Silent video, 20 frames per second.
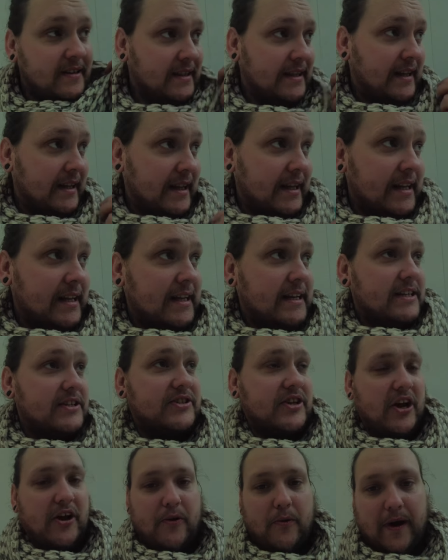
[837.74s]

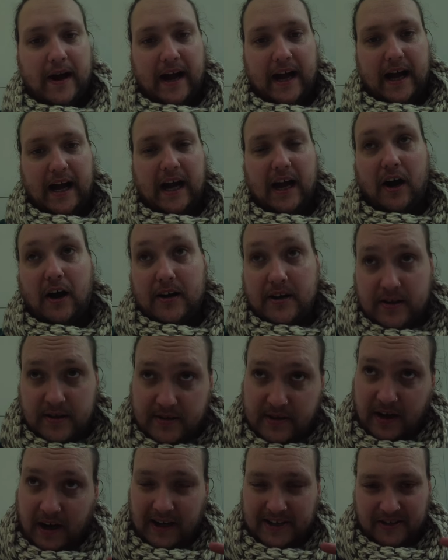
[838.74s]
so
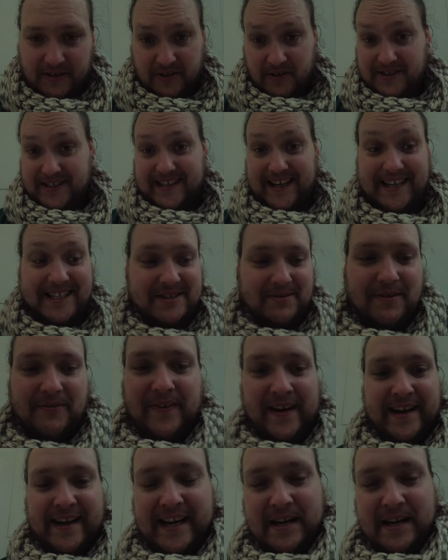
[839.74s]
I do not seek to offend